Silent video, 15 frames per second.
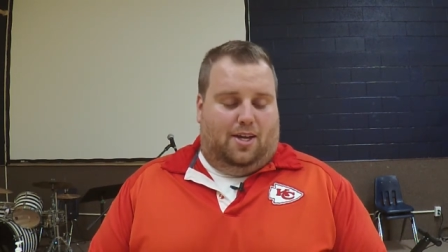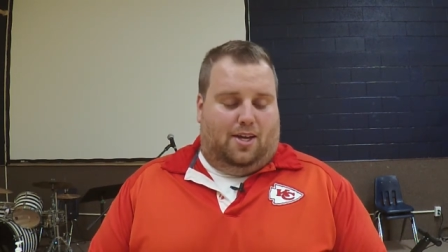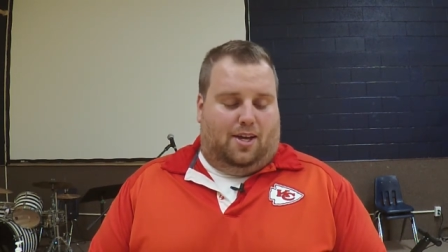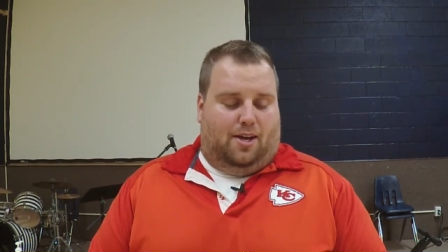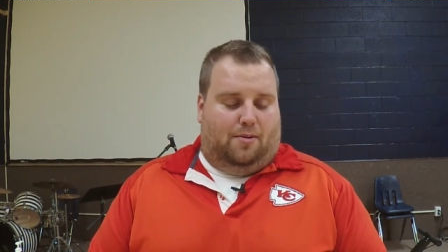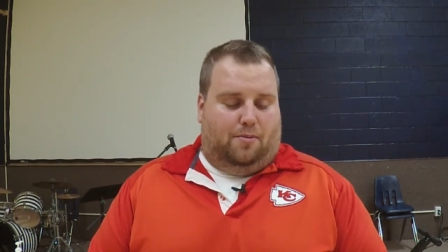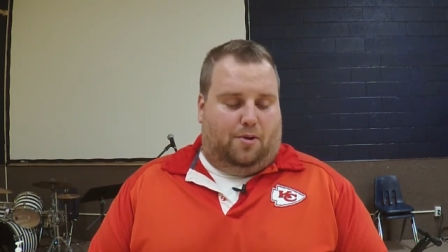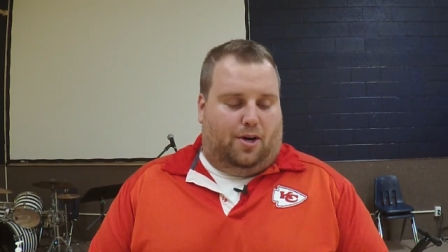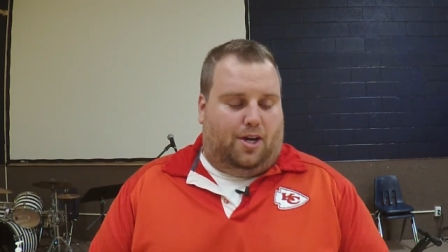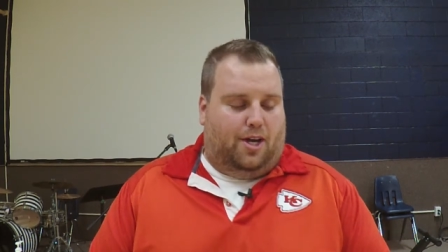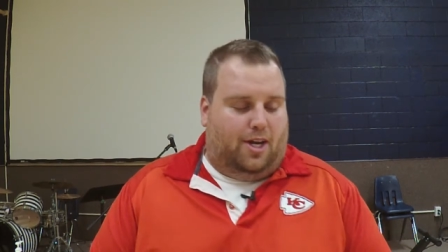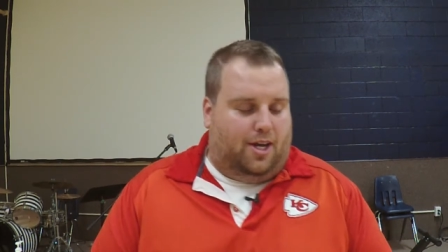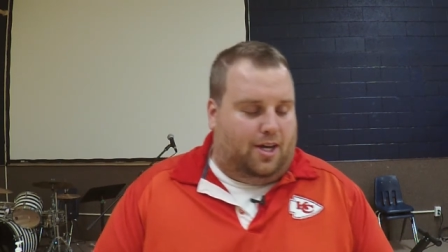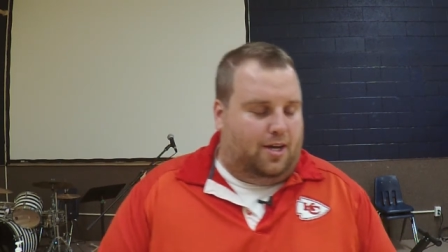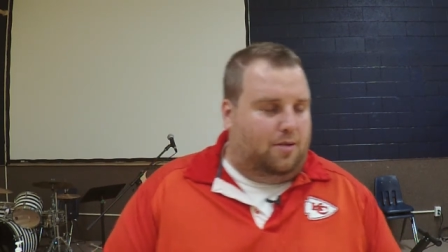We're
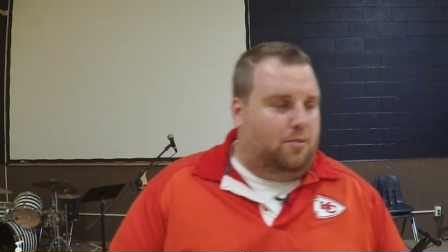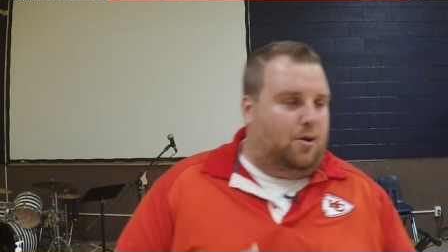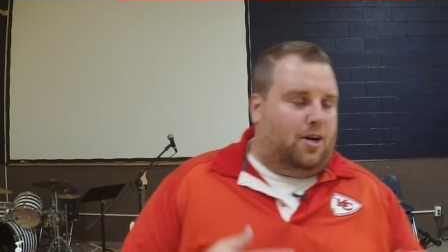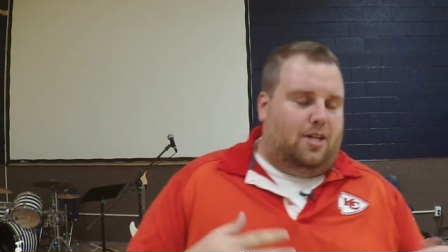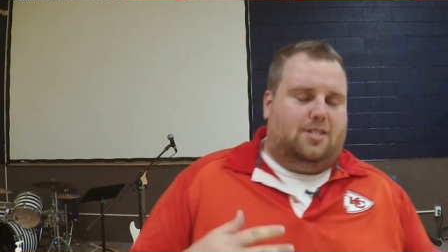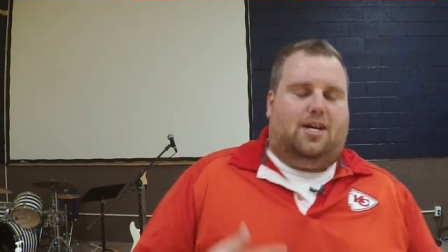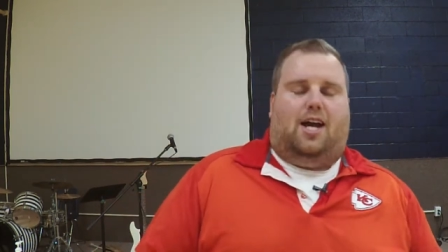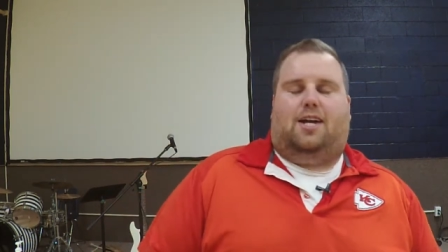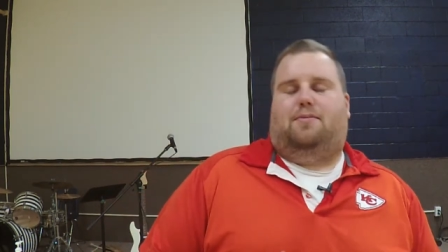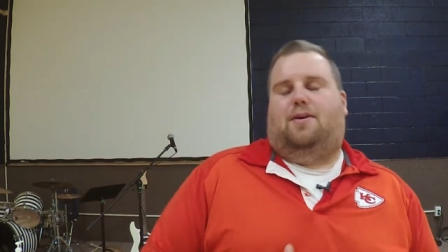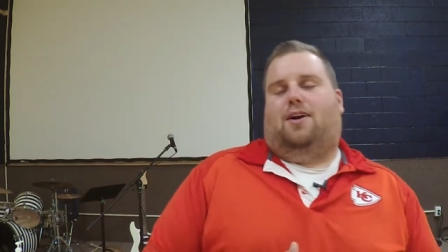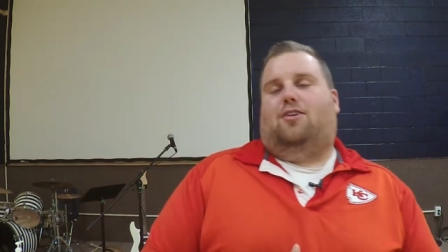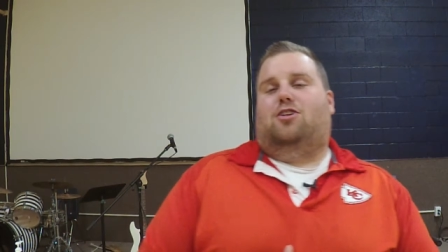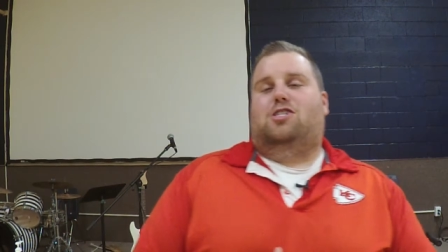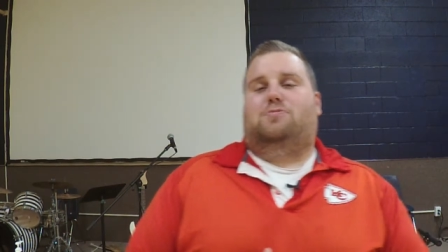gonna talk
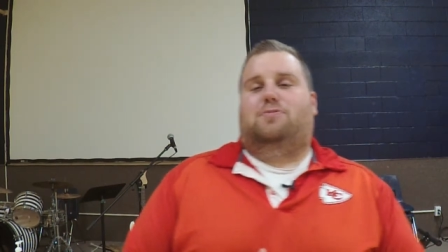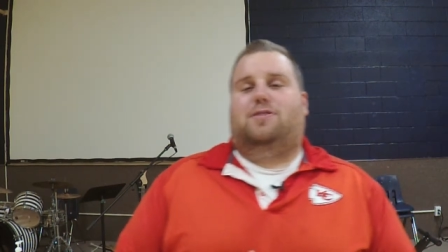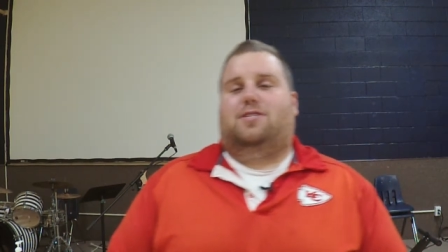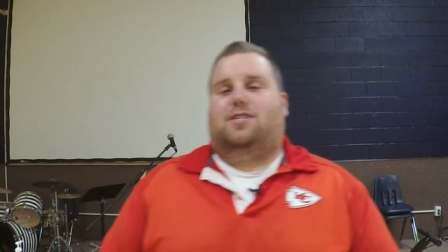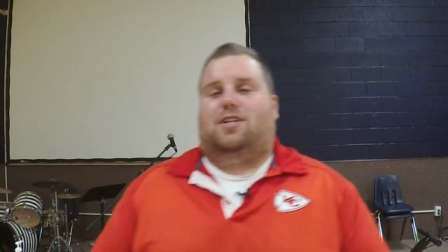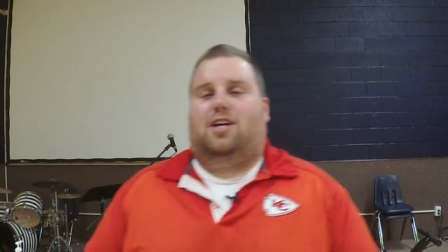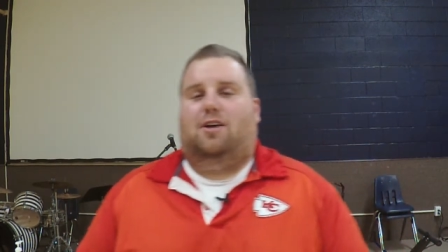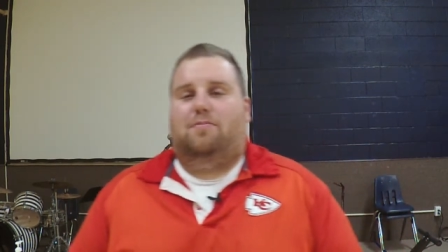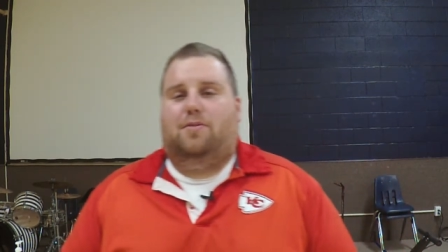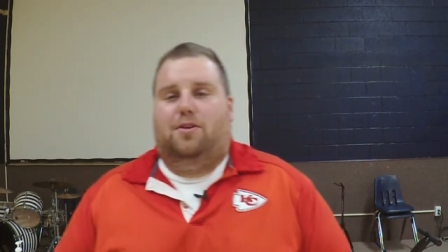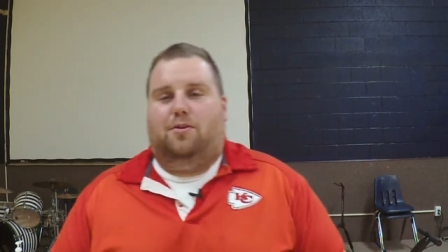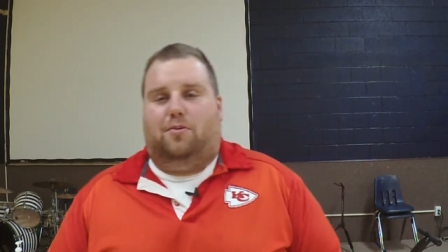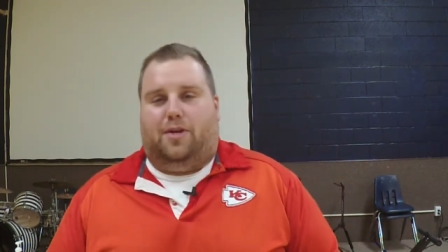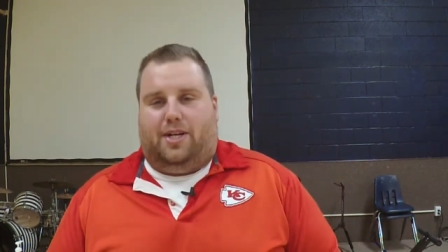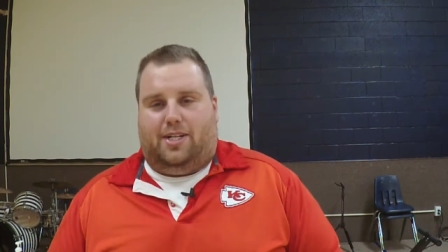about Christmas in a
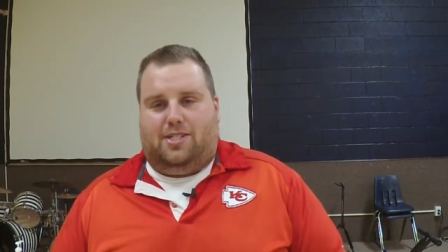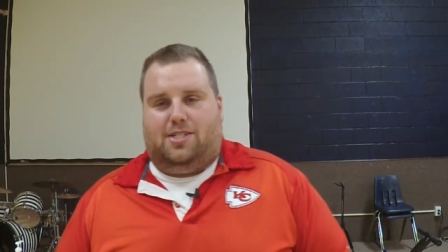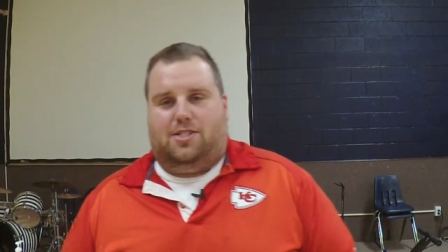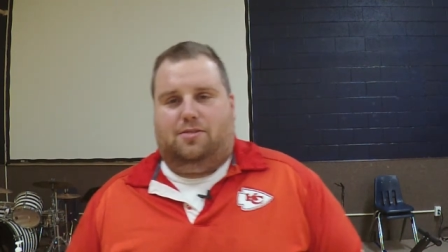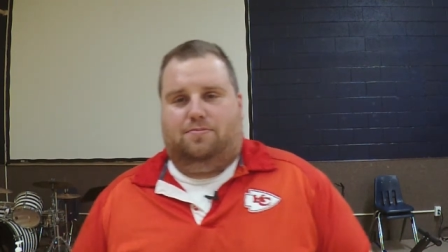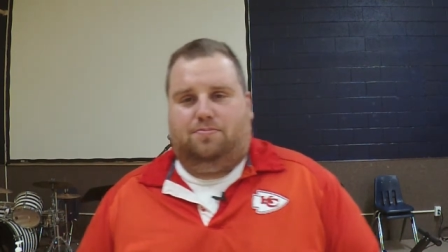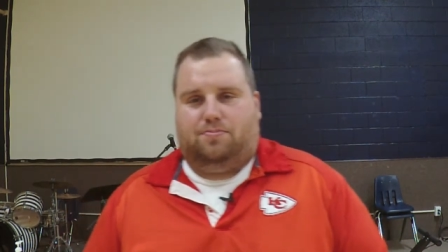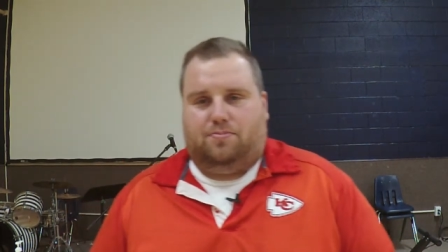couple of weeks.